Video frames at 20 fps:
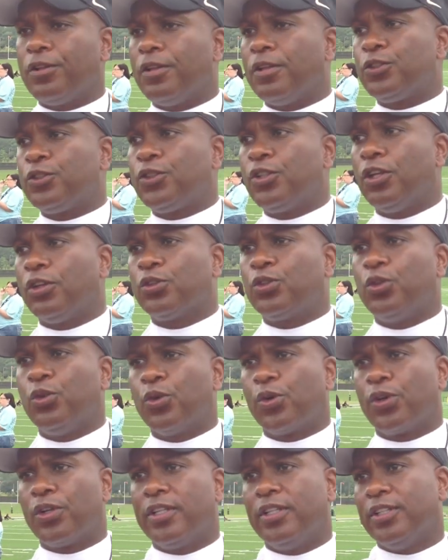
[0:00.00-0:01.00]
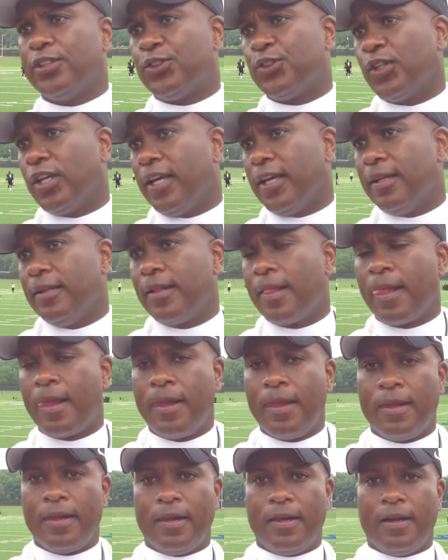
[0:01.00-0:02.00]
Still too early to say.
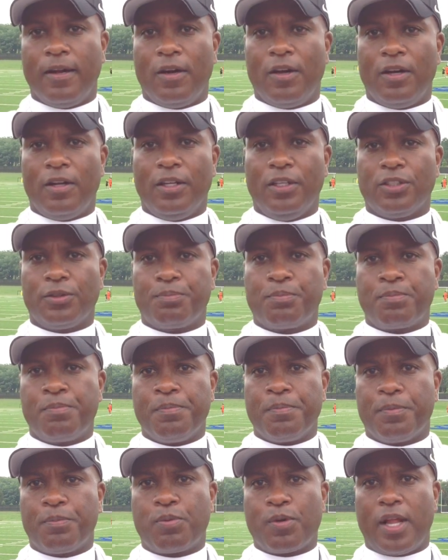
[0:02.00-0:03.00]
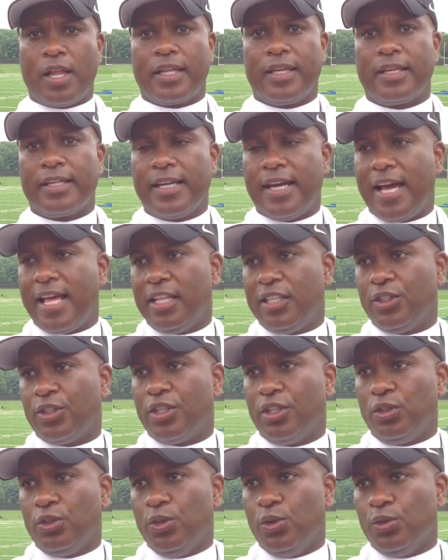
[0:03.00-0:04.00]
He's probably a guy
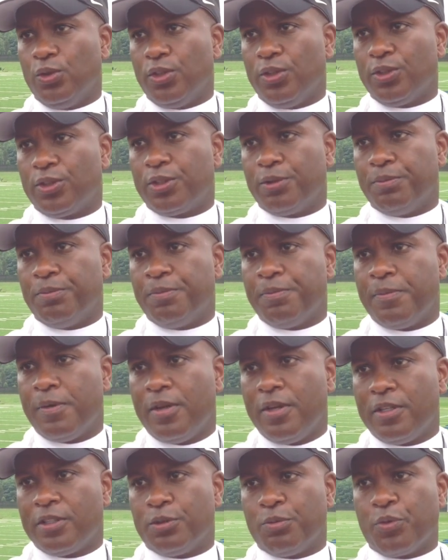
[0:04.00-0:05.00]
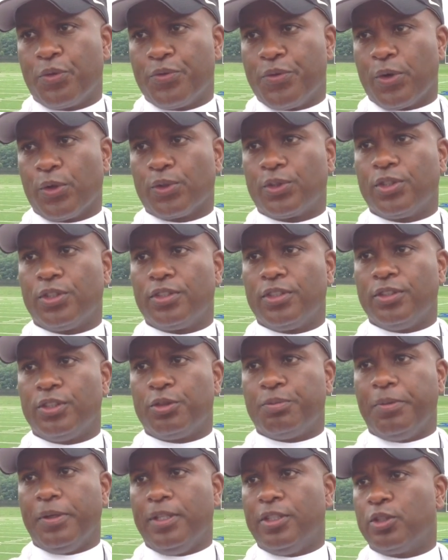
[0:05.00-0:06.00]
that can use some reverses and
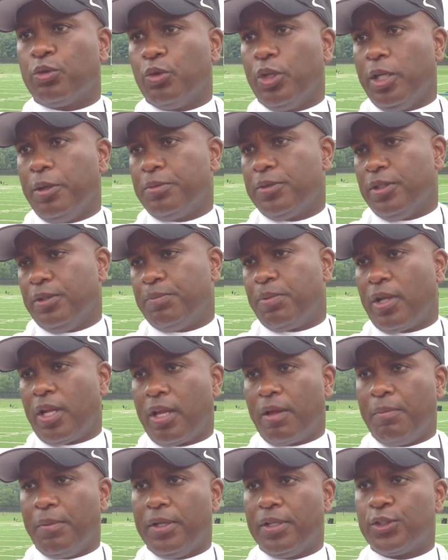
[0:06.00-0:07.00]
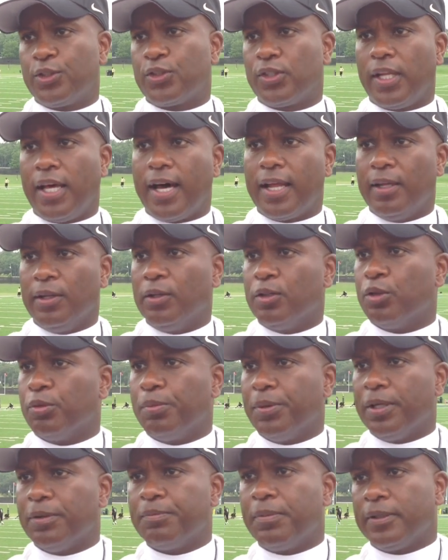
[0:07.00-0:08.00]
speed sweeps and play him in the slot a little
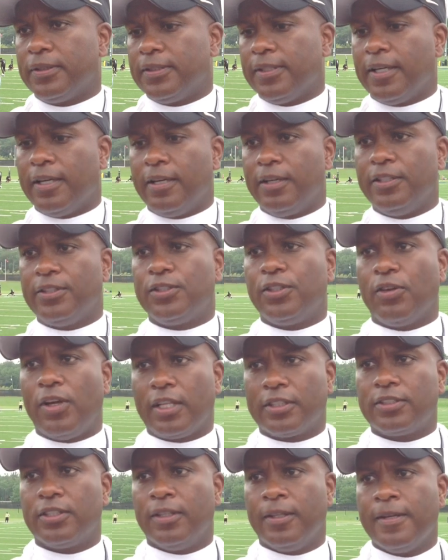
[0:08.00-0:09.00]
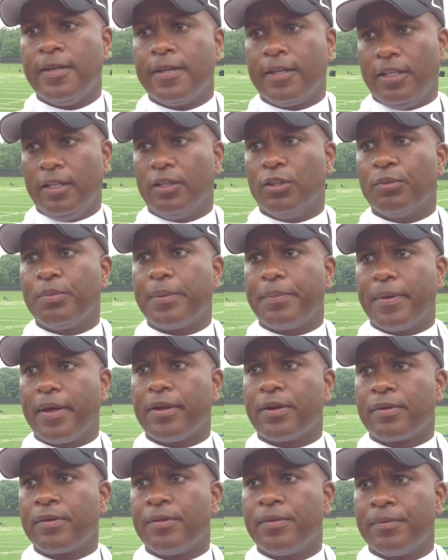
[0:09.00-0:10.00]
bit, but he still has to do a little bit better.